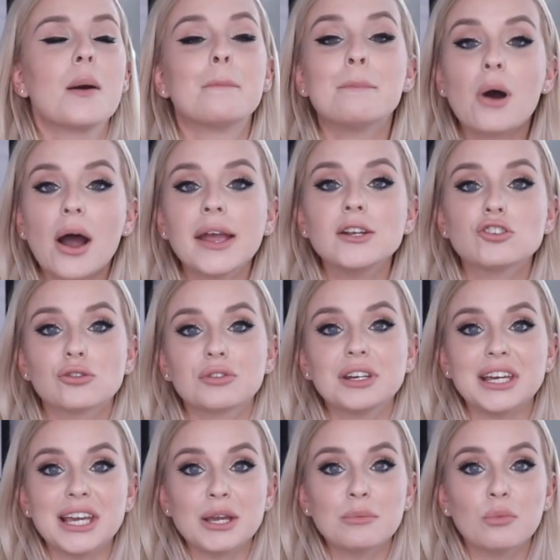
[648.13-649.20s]
My
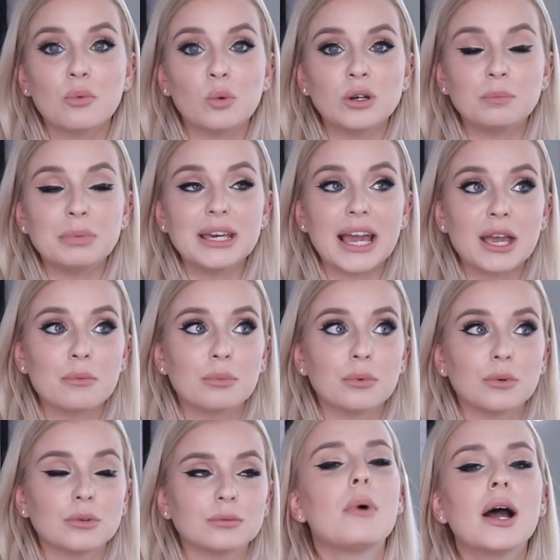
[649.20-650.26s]
dream
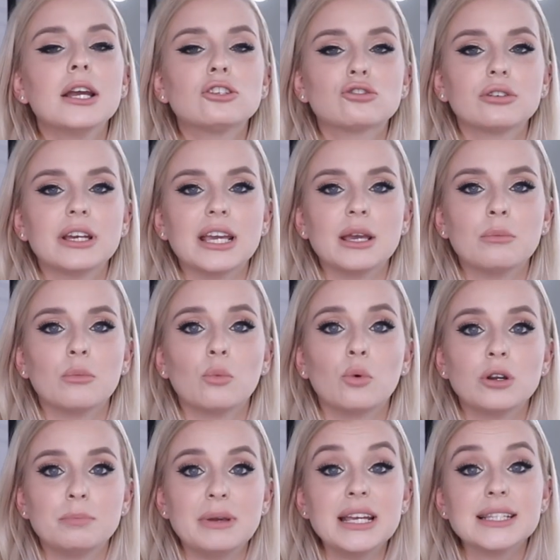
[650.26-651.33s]

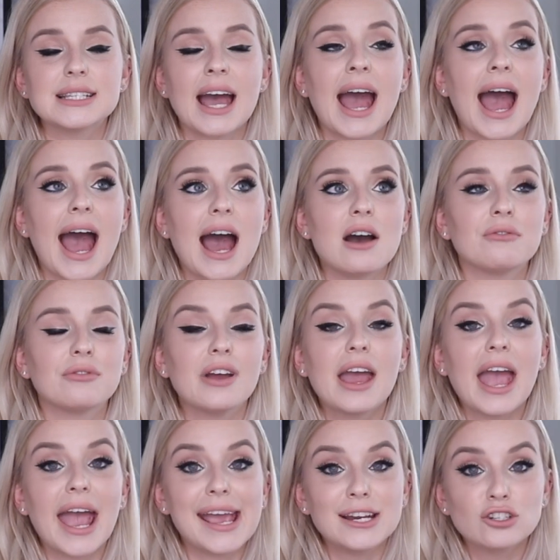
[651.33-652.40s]
would be to have
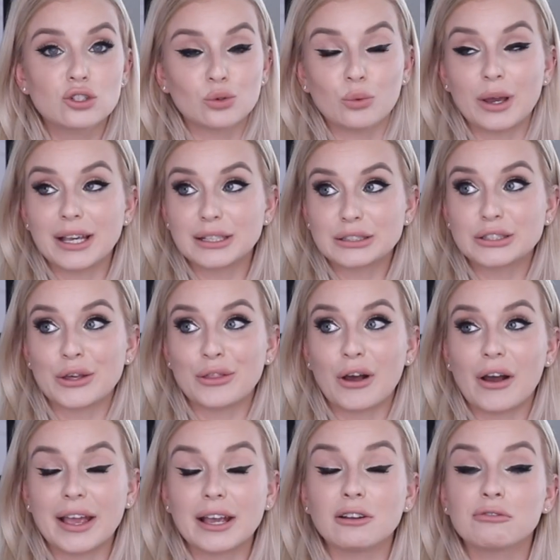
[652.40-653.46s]
angel wings so that
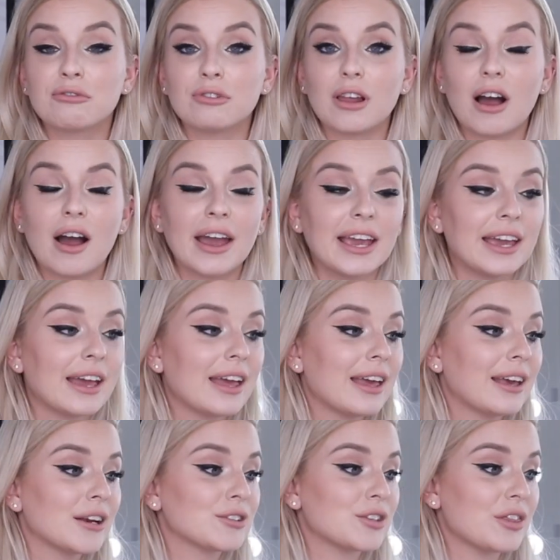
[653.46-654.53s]
I could fly.
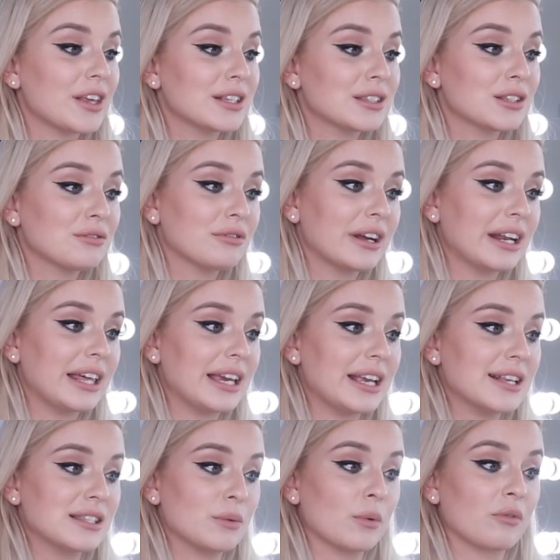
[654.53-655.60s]
So this is a really
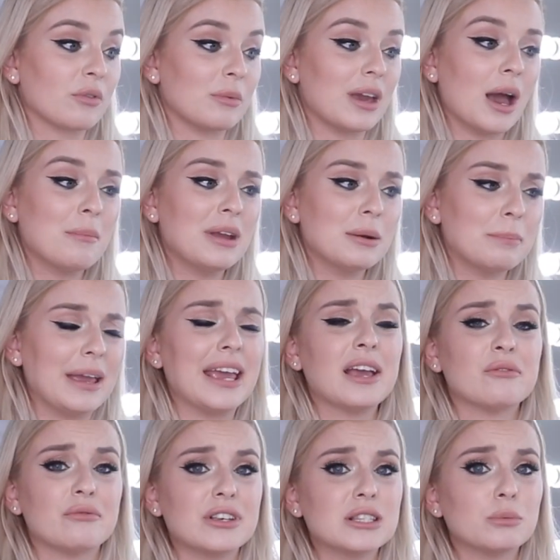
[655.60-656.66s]
easy one for me. I mean, being
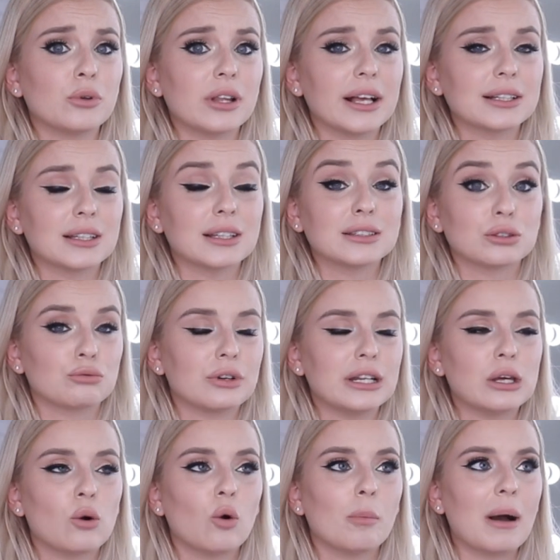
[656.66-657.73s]
invisible, like, that's a
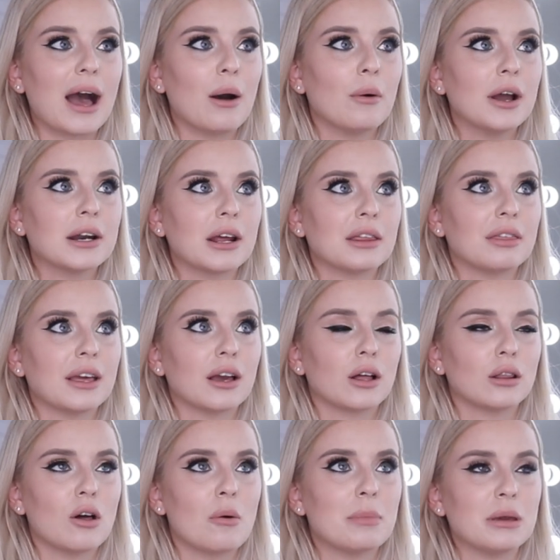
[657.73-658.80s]
really cool power, and I think a
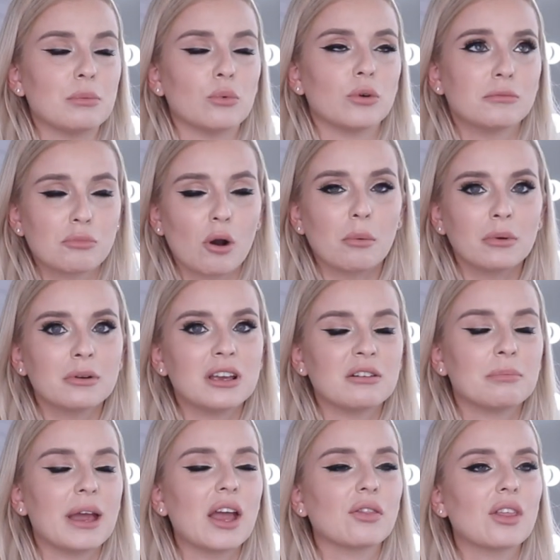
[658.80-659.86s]
lot of people would probably
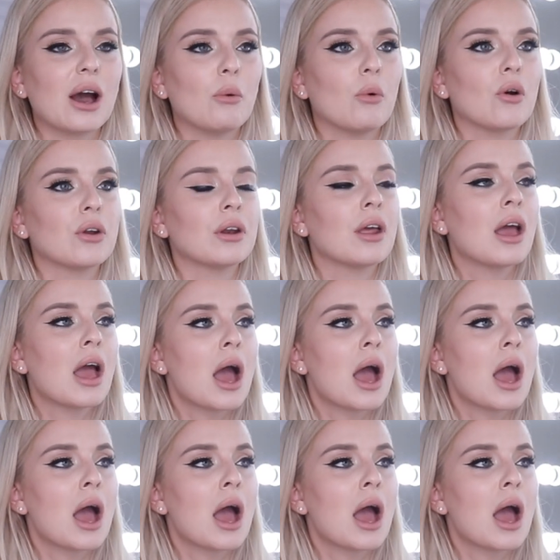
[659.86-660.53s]
have picked that one.